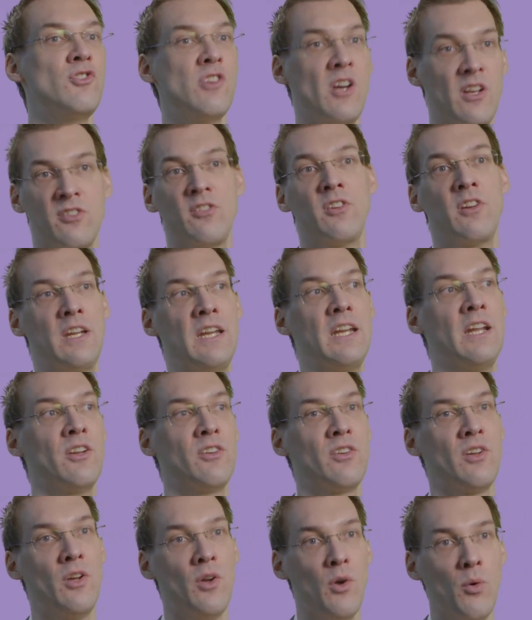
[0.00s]
just looking
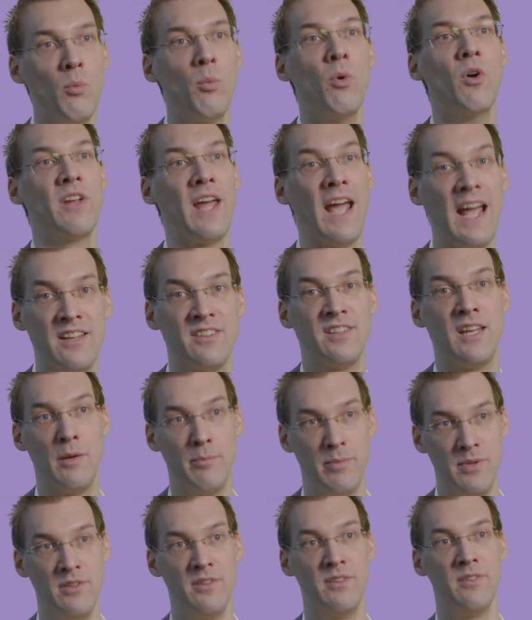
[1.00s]
at what has
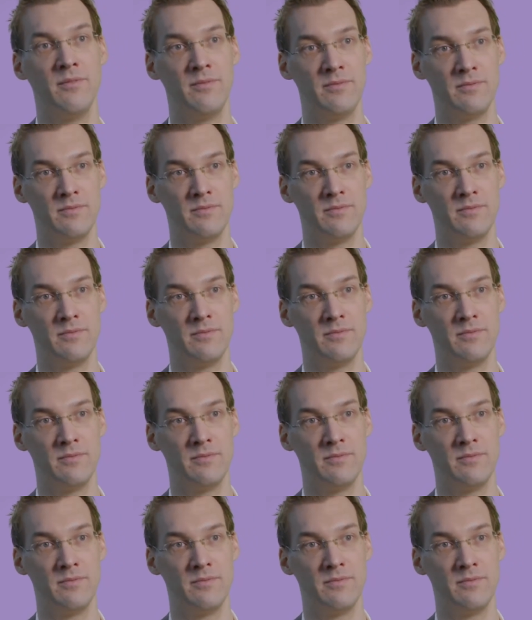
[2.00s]
happened.